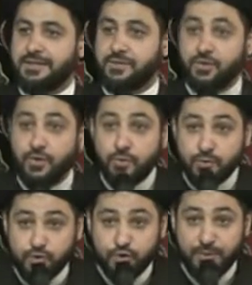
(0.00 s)
So
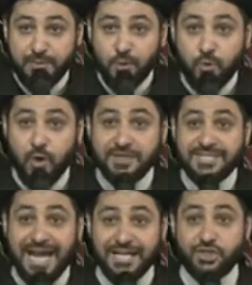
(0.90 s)
those people who
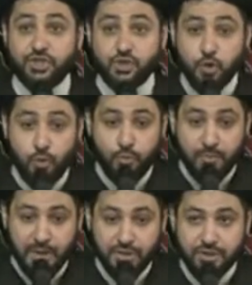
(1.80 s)
attach so
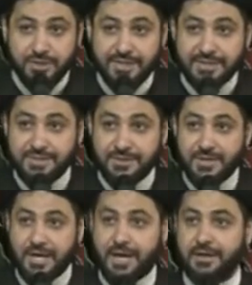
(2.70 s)
much to this
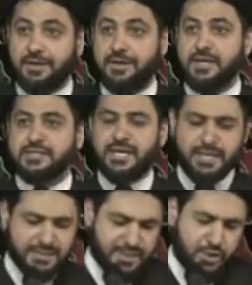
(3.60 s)
dunya. Said,
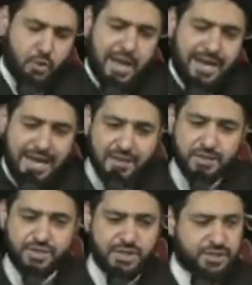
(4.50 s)
is it your
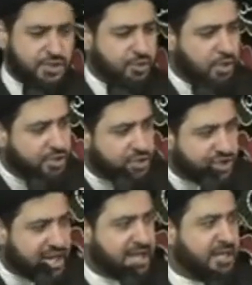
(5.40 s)
analogy? Is it your
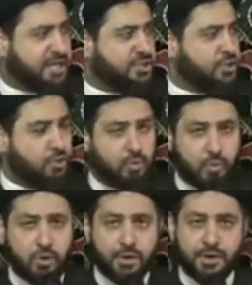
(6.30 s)
understanding? Is it your
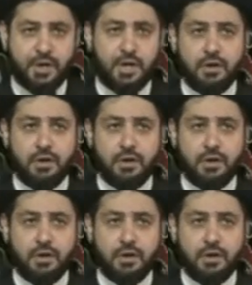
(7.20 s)
word?